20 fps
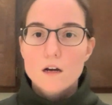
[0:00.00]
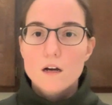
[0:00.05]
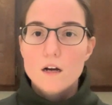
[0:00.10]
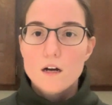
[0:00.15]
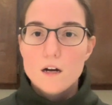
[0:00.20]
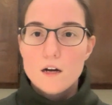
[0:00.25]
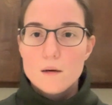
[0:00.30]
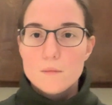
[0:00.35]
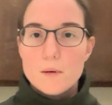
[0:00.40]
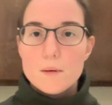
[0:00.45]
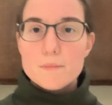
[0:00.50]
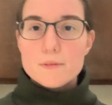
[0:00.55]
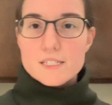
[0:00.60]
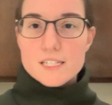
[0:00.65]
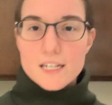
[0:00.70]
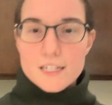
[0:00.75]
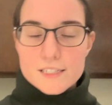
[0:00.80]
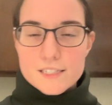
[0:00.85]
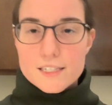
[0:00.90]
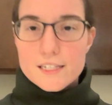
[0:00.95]
But
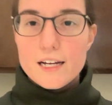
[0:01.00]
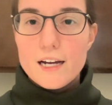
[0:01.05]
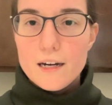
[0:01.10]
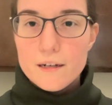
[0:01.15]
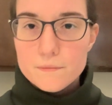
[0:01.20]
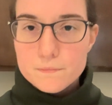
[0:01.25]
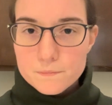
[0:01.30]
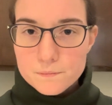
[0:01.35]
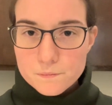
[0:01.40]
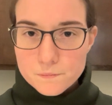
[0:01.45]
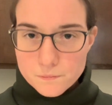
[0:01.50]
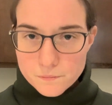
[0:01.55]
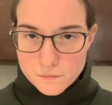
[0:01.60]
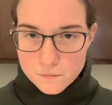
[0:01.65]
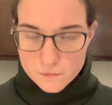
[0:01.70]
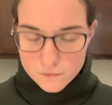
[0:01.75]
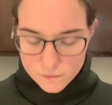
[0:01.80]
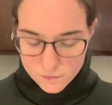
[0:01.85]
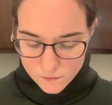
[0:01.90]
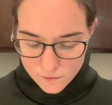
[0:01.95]
besides that,
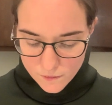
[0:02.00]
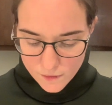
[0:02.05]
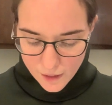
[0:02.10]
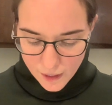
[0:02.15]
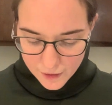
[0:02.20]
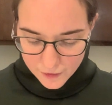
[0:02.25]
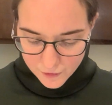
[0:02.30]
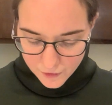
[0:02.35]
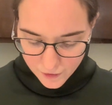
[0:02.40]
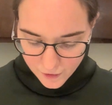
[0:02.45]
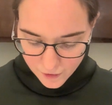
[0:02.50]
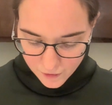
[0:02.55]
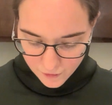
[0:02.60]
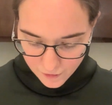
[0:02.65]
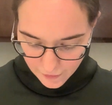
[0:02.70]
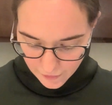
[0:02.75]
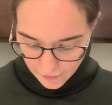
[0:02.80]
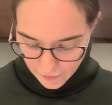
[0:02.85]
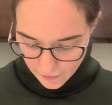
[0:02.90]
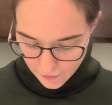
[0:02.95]
I think
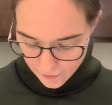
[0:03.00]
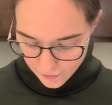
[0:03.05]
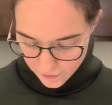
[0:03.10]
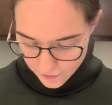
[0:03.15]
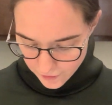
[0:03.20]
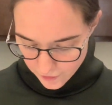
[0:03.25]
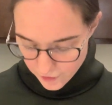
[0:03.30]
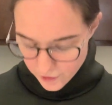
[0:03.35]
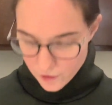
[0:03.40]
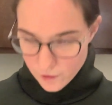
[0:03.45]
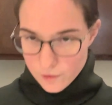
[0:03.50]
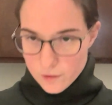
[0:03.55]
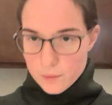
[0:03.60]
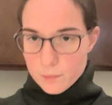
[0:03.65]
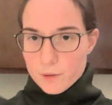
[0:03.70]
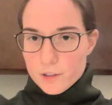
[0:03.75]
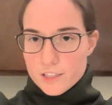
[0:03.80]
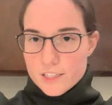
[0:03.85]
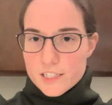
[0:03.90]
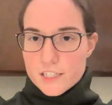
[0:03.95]
that, you know, the
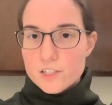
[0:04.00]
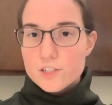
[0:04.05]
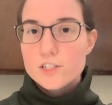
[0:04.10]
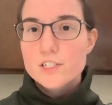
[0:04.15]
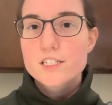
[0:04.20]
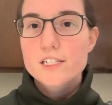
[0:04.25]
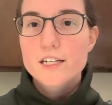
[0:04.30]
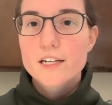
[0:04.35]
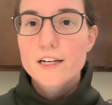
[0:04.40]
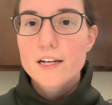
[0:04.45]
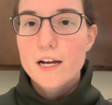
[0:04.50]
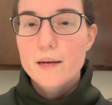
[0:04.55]
book is interesting.